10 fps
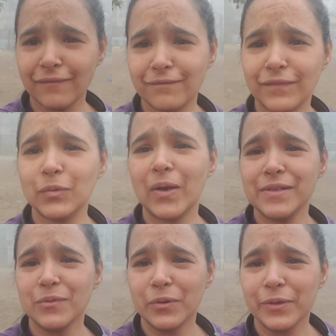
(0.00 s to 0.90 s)
If you
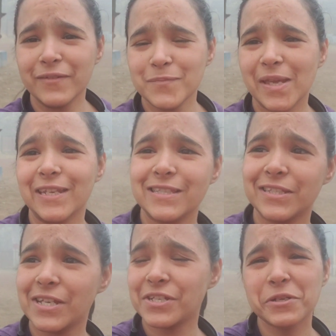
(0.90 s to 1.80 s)
guys want to give me any
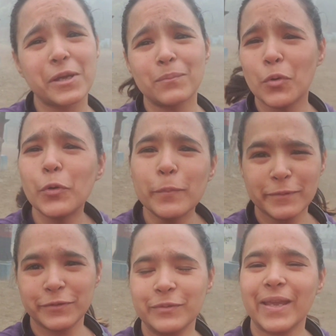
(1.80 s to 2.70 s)
suggestion, I'm
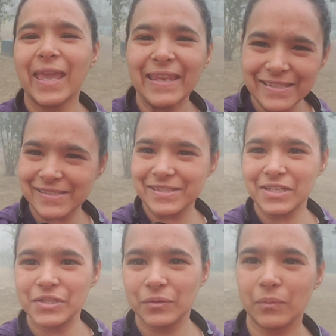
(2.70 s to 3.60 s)
open to any
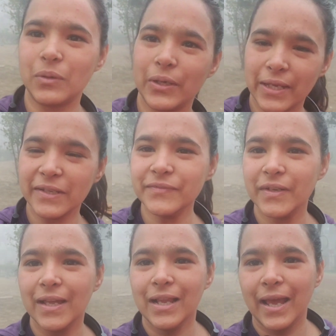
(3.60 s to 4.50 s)
suggestion you want to give,